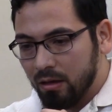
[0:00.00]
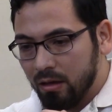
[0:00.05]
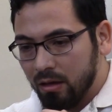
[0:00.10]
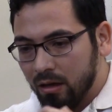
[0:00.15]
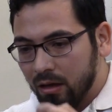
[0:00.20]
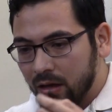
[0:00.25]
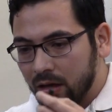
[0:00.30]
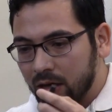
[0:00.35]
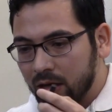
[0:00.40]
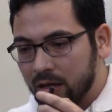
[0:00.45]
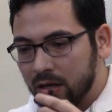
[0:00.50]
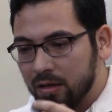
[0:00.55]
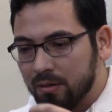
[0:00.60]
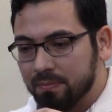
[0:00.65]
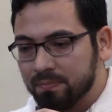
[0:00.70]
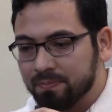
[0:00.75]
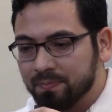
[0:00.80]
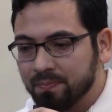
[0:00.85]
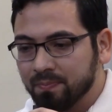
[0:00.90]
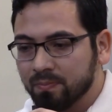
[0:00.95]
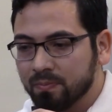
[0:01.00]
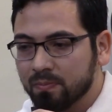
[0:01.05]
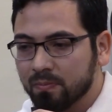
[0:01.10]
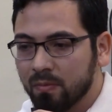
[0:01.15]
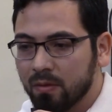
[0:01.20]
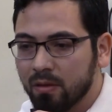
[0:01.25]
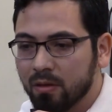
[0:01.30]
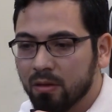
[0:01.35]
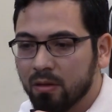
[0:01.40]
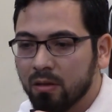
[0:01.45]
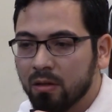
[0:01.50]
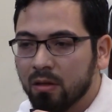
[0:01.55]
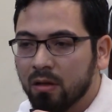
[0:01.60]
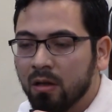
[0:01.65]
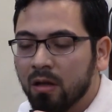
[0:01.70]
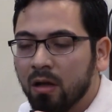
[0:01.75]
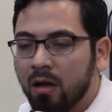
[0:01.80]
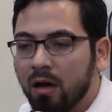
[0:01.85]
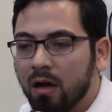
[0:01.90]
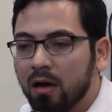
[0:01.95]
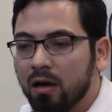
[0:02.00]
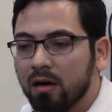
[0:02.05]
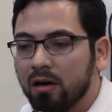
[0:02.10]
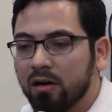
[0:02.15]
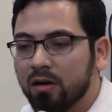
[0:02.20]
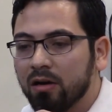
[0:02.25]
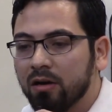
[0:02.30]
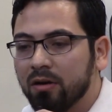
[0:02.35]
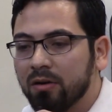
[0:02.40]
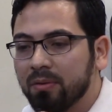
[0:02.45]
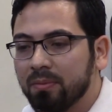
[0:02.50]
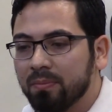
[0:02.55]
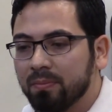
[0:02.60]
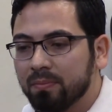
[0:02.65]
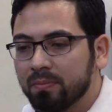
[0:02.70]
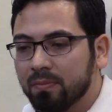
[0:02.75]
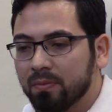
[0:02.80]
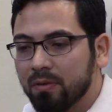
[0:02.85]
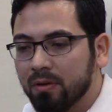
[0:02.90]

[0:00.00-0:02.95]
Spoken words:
I learned